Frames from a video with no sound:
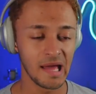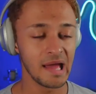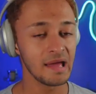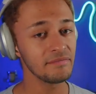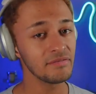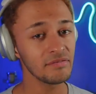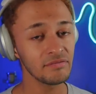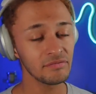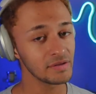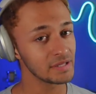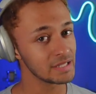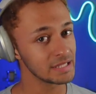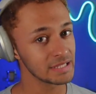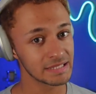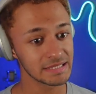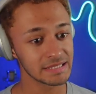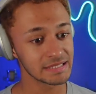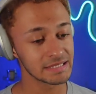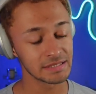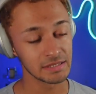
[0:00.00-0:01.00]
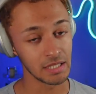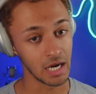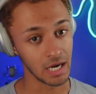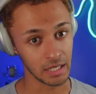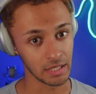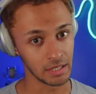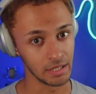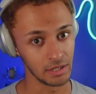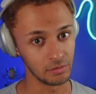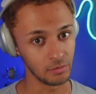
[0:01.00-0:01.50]
I have a feeling this is not
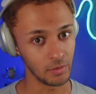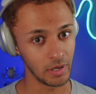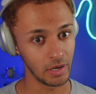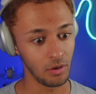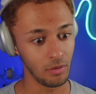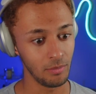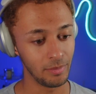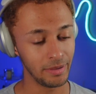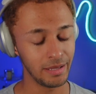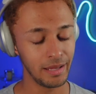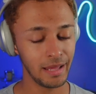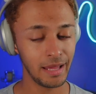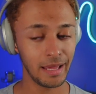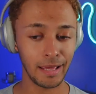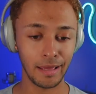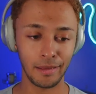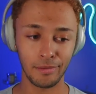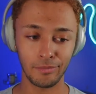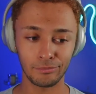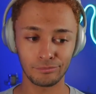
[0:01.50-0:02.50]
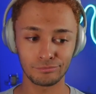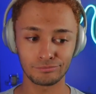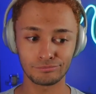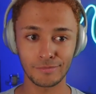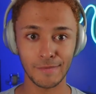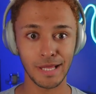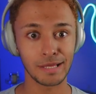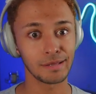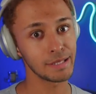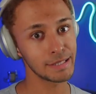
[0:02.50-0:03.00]
okay. Well, but like, okay.
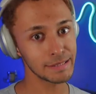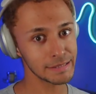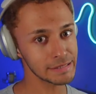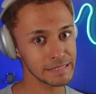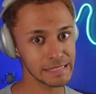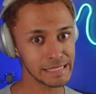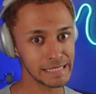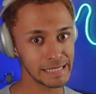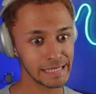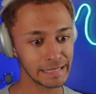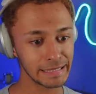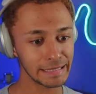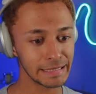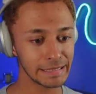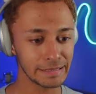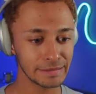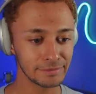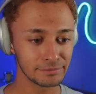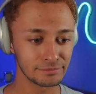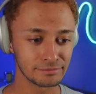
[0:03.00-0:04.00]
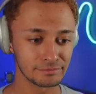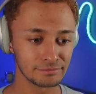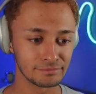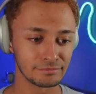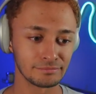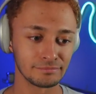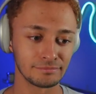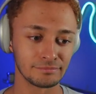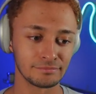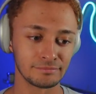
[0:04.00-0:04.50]
Let's see. This is never
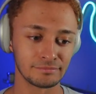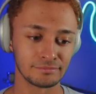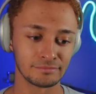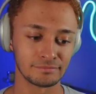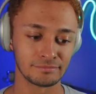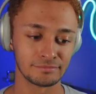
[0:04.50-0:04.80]
gonna work.